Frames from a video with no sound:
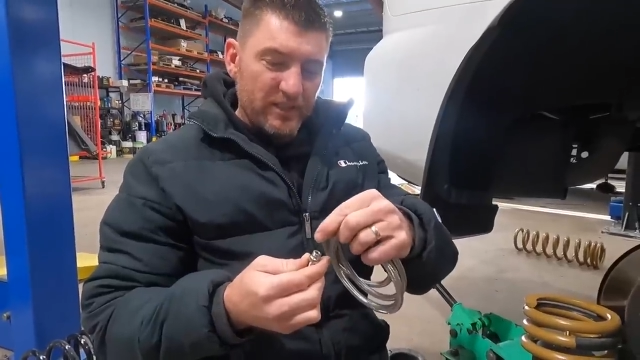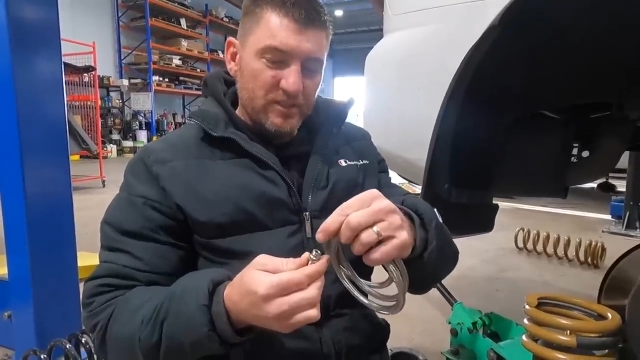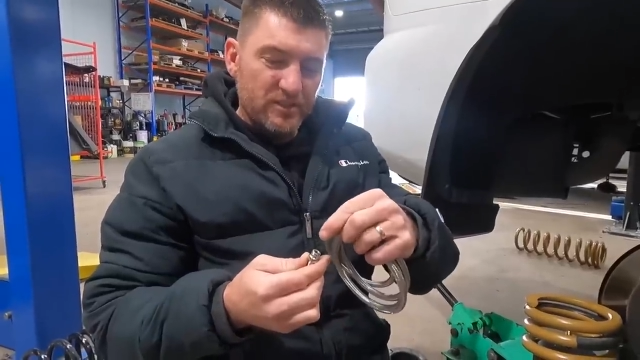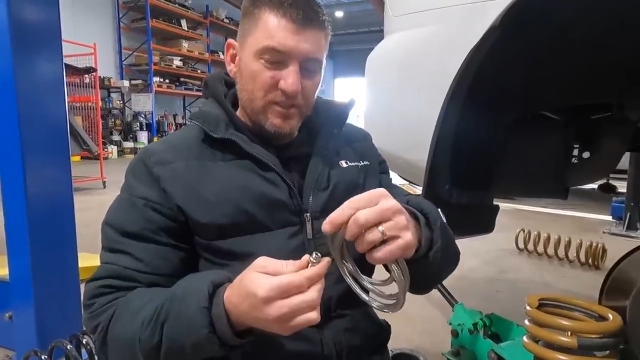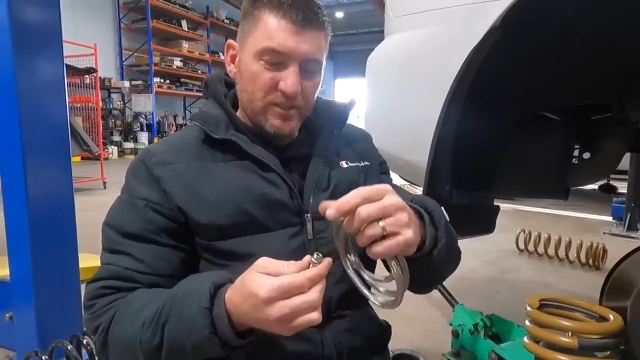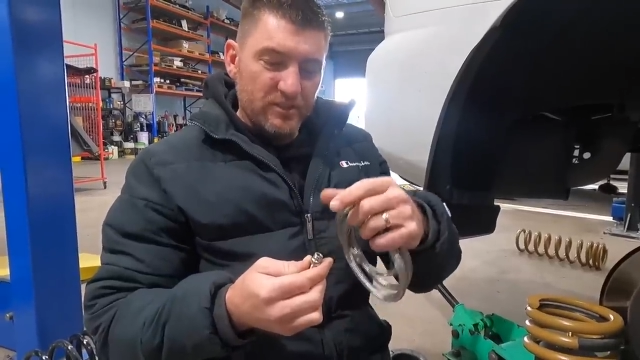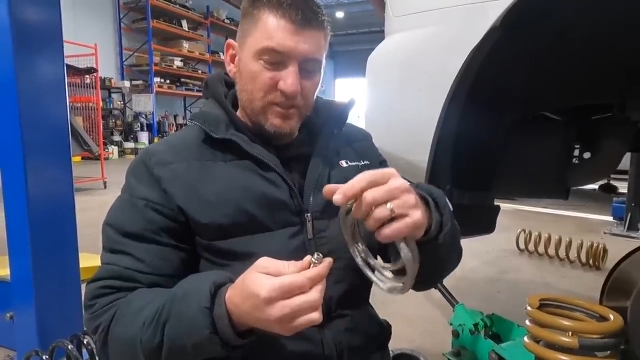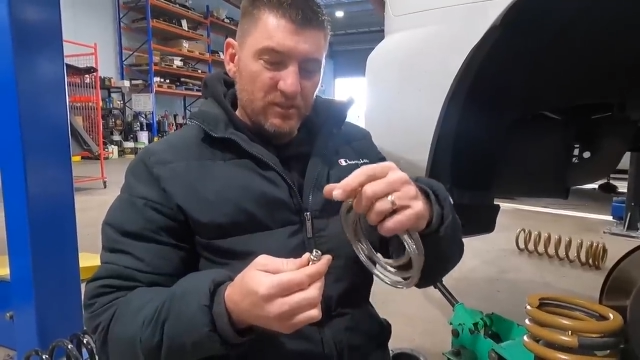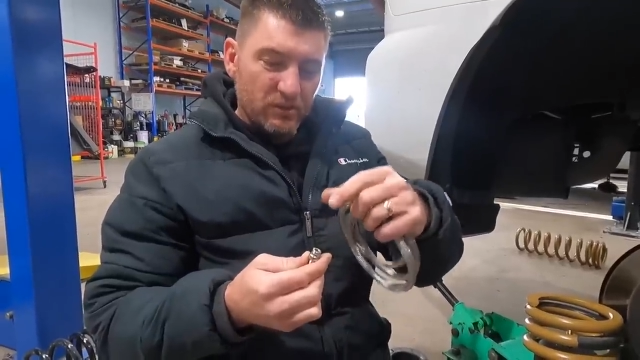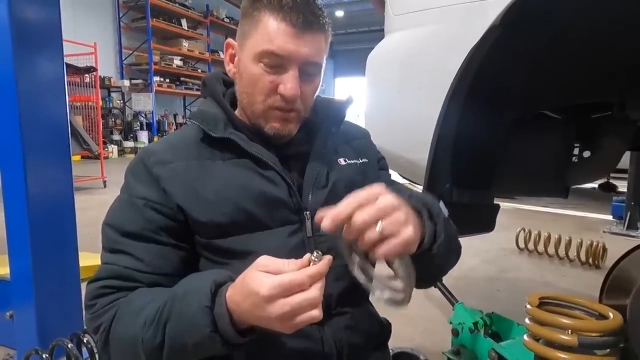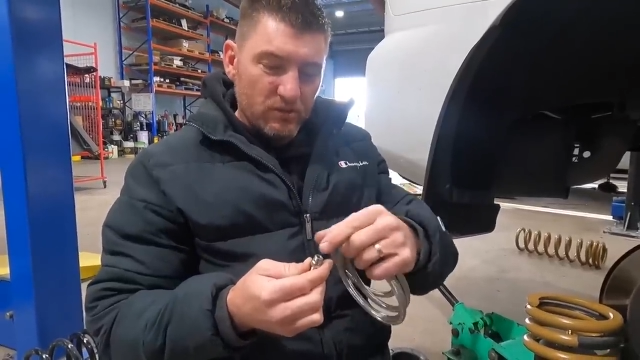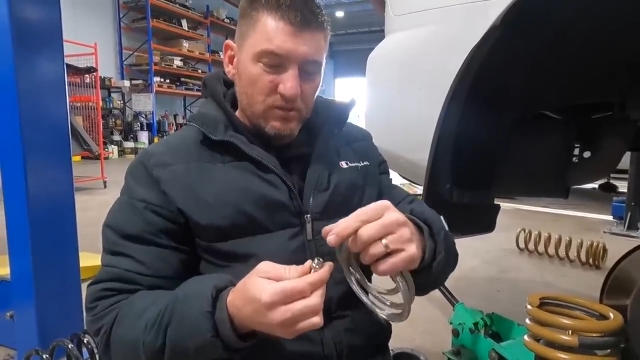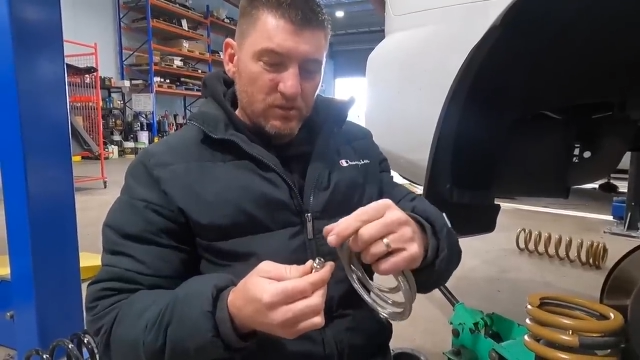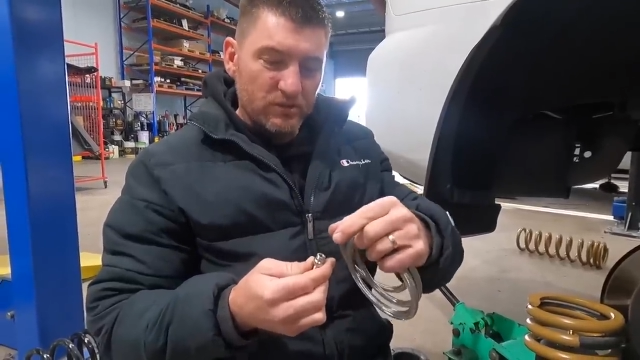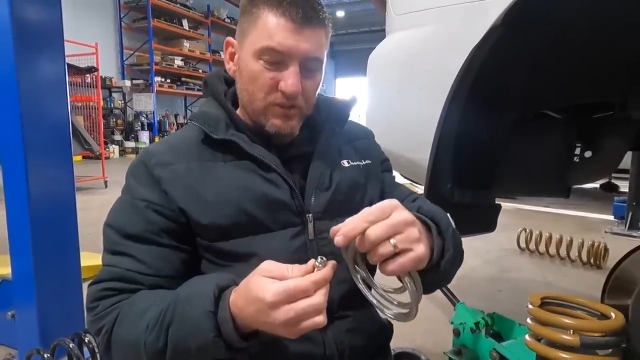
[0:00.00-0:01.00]
insert that
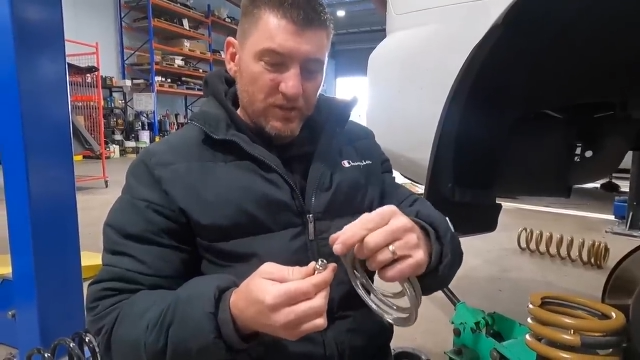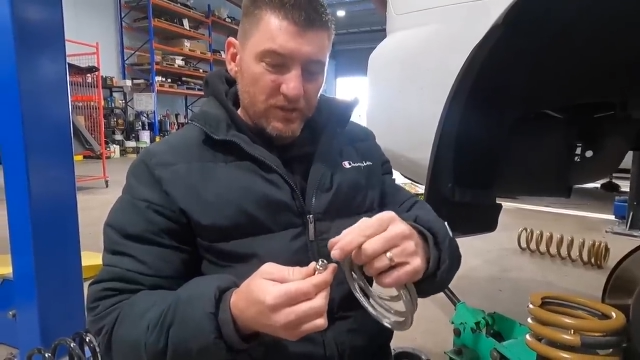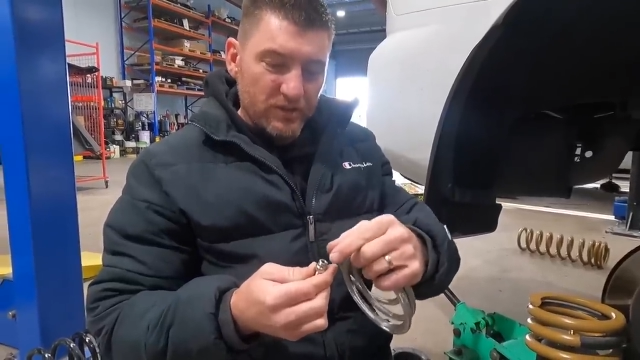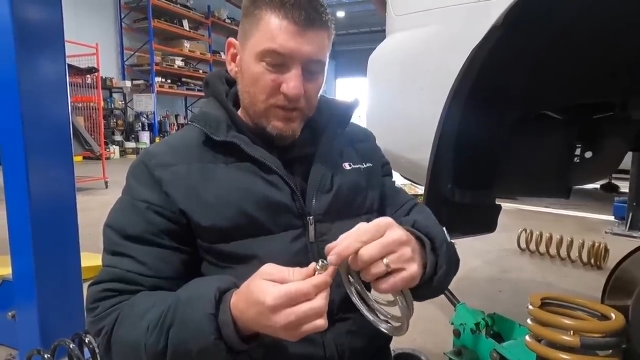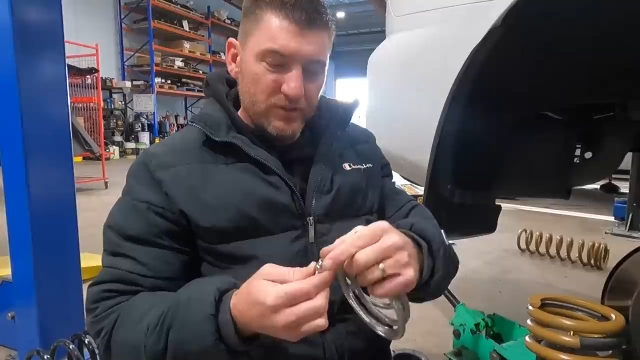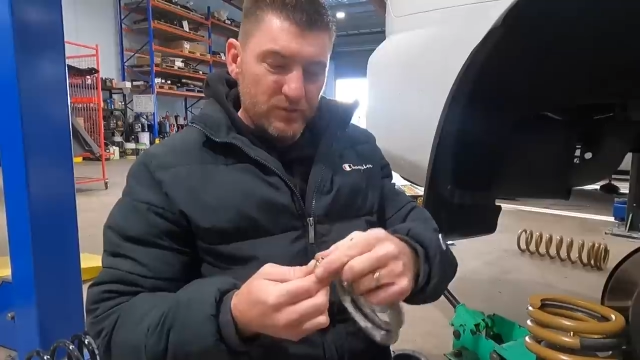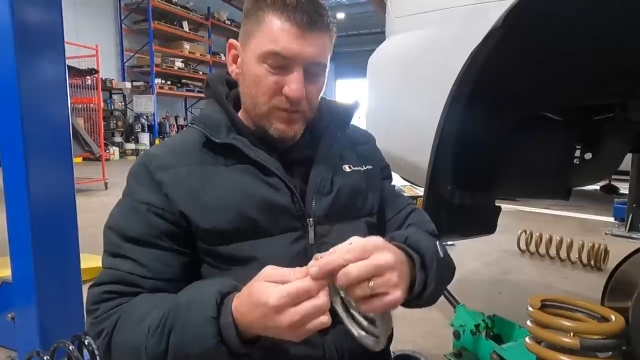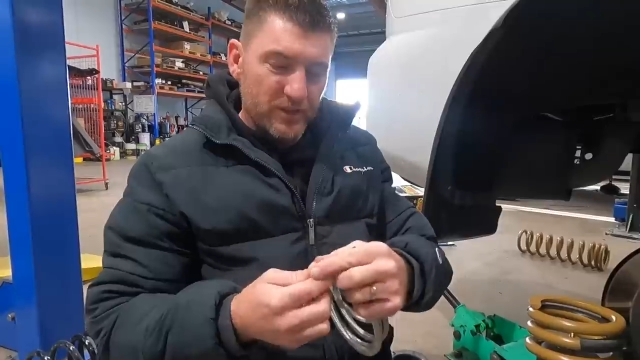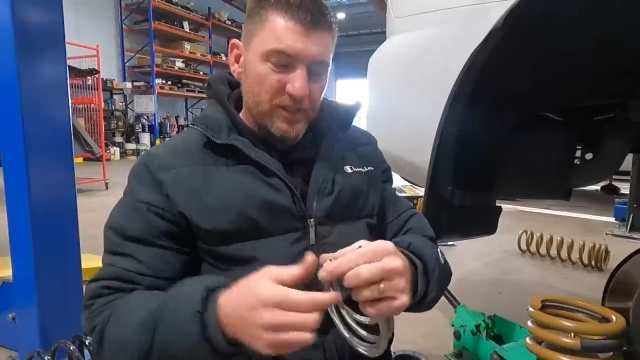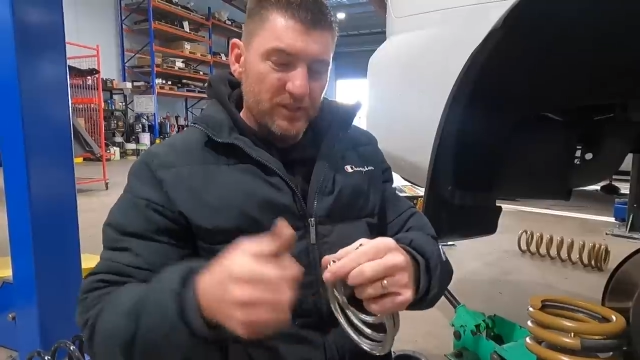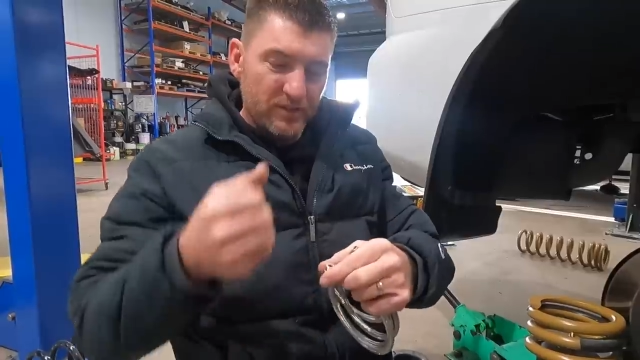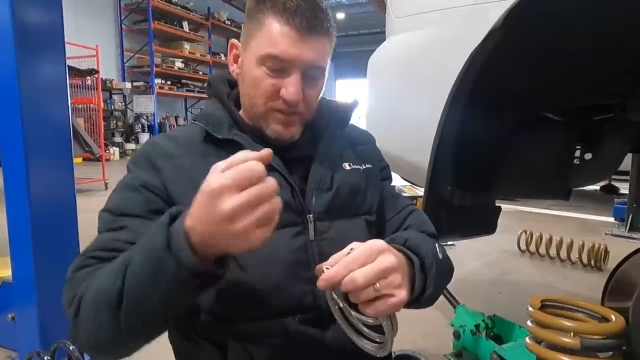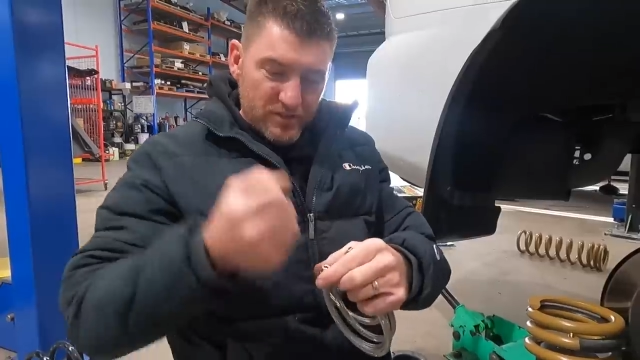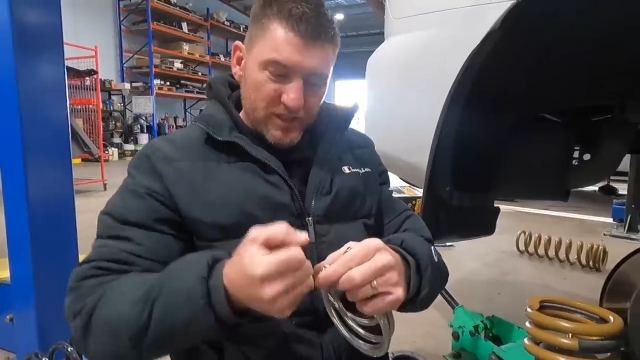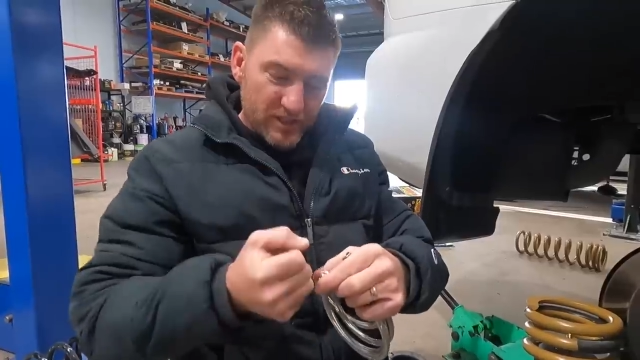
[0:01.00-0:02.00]
locks onto the hose. When it
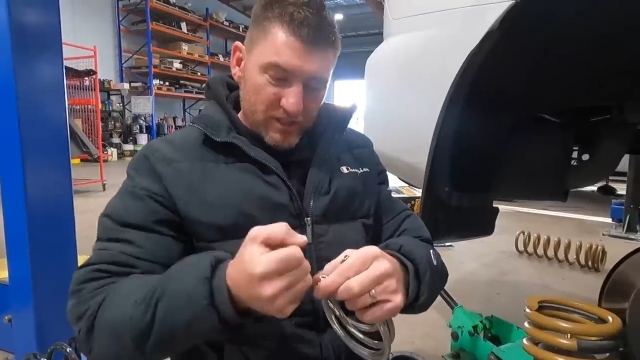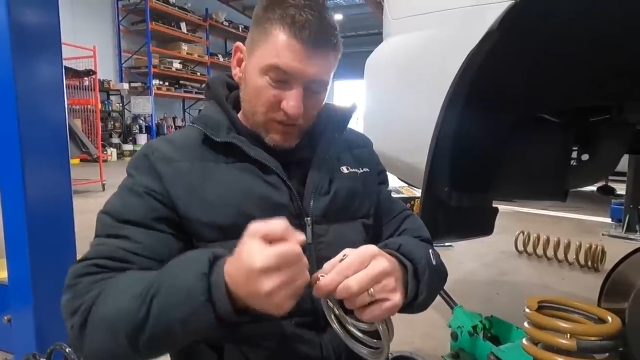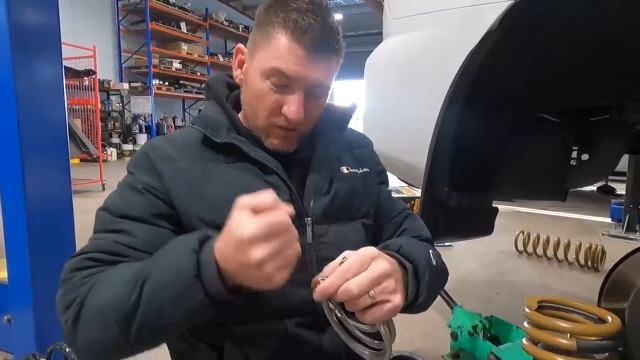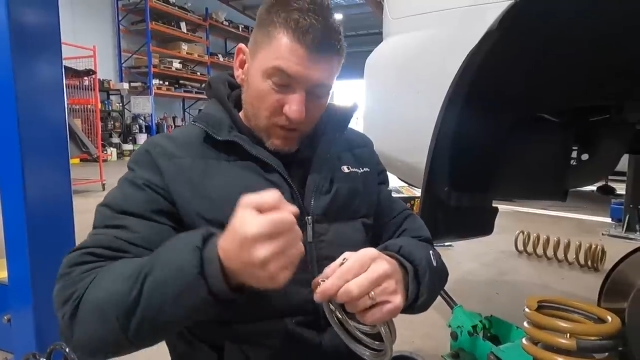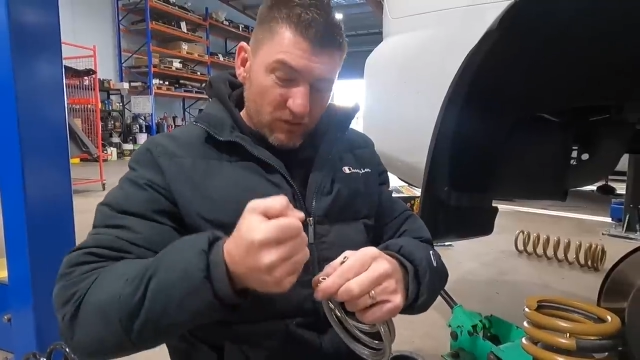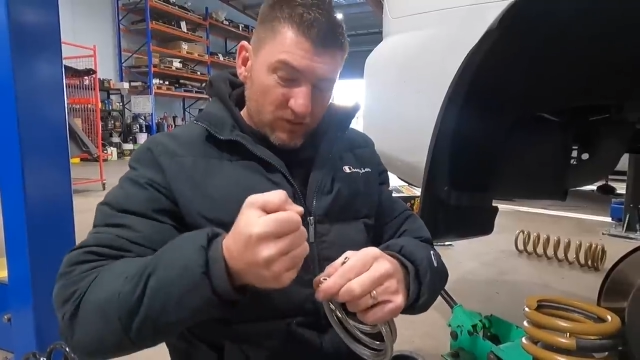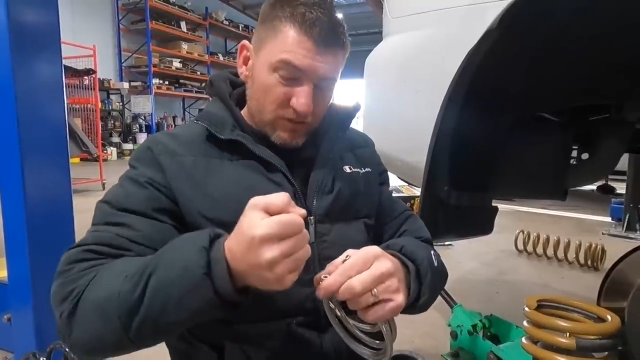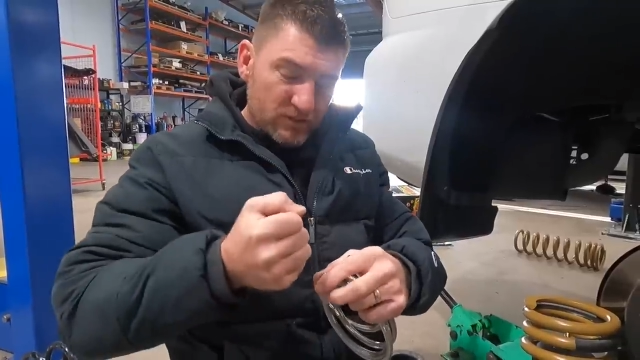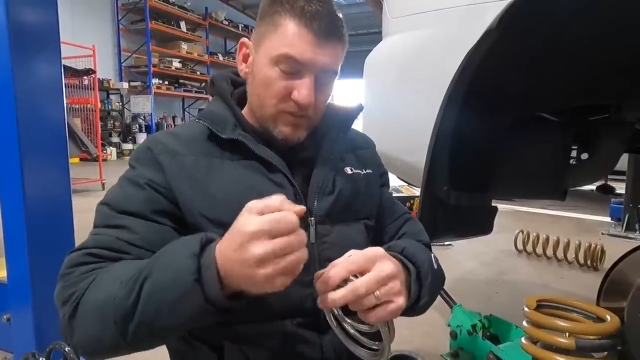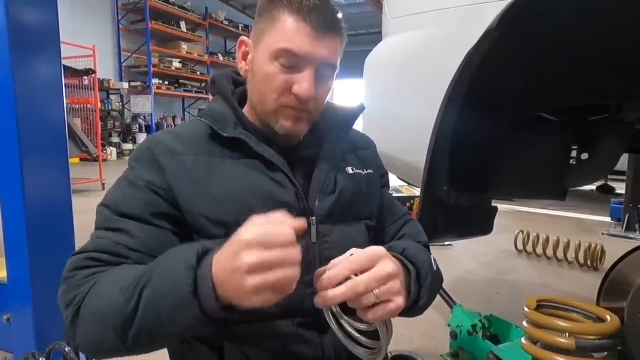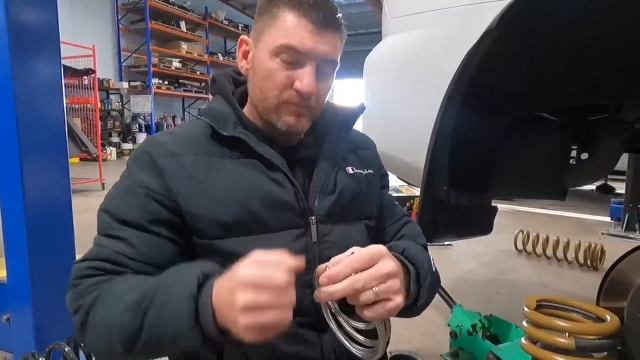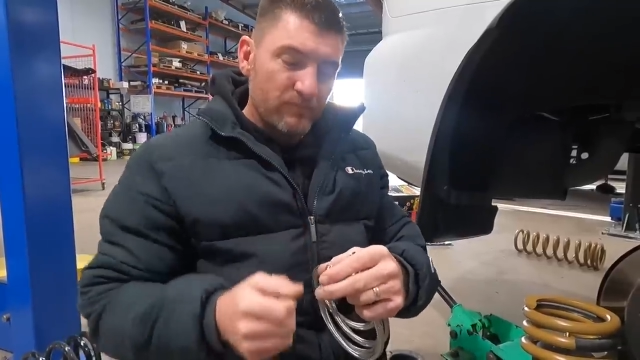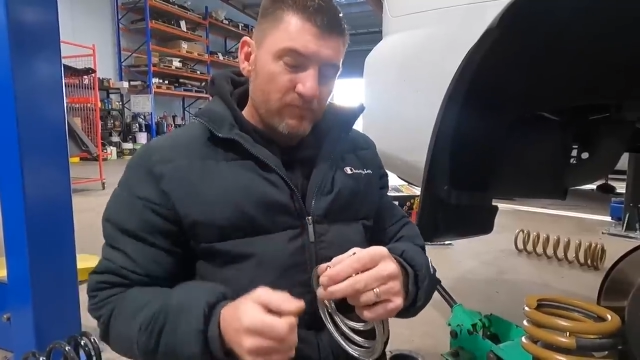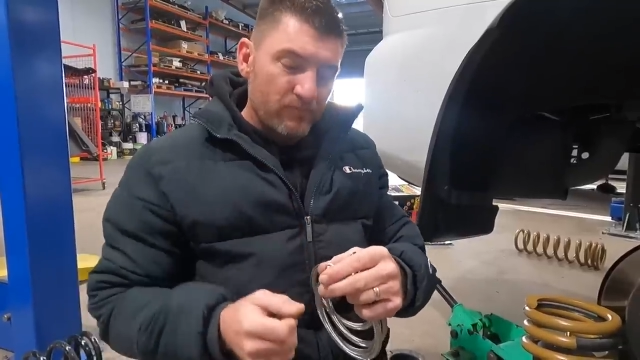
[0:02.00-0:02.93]
goes in, it locks.